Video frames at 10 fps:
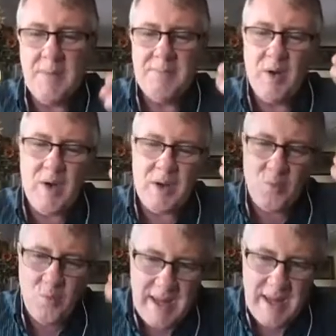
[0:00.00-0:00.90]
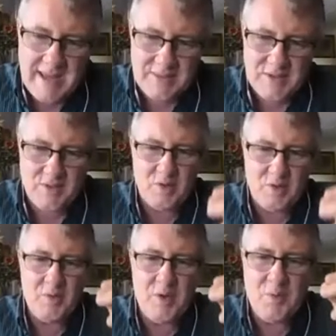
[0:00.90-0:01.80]
But when we get the
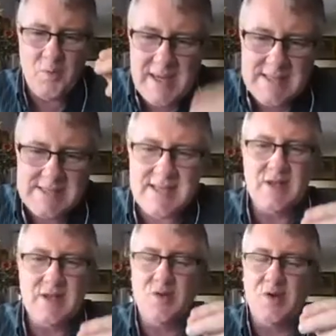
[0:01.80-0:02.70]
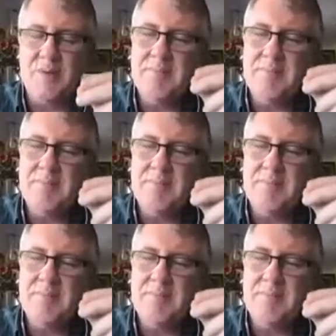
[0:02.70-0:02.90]
glory, when we seek the glory,